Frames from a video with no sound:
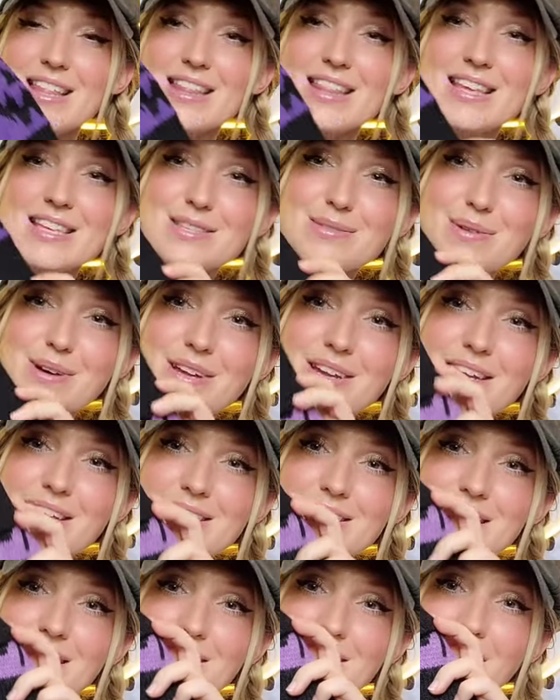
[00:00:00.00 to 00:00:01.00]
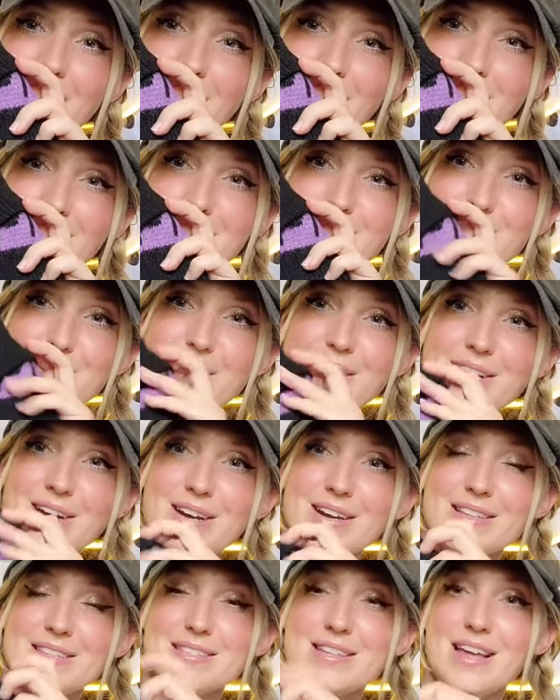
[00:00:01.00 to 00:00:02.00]
This one is a longer sweater.
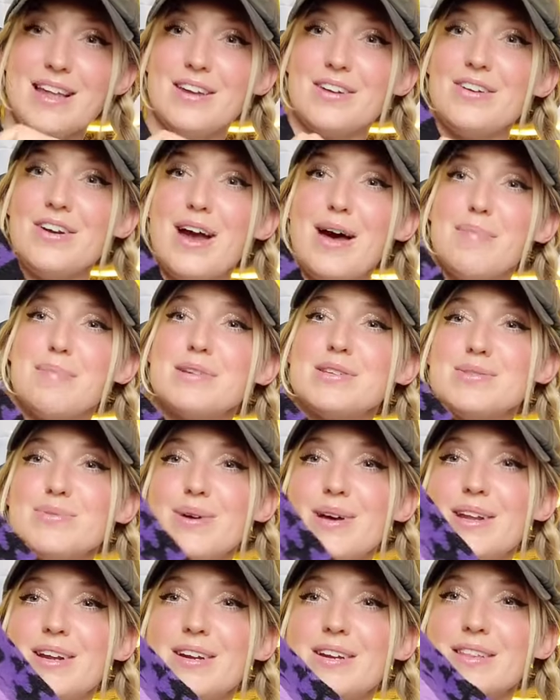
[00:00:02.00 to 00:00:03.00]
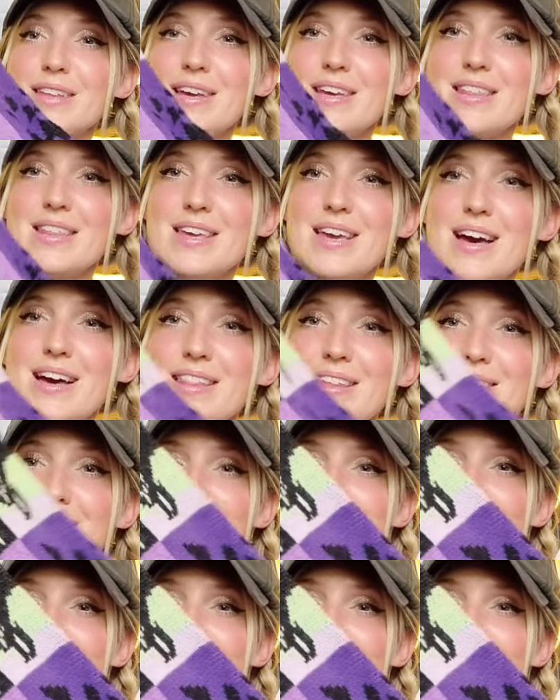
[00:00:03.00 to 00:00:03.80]
It's not a cropped sweater like the other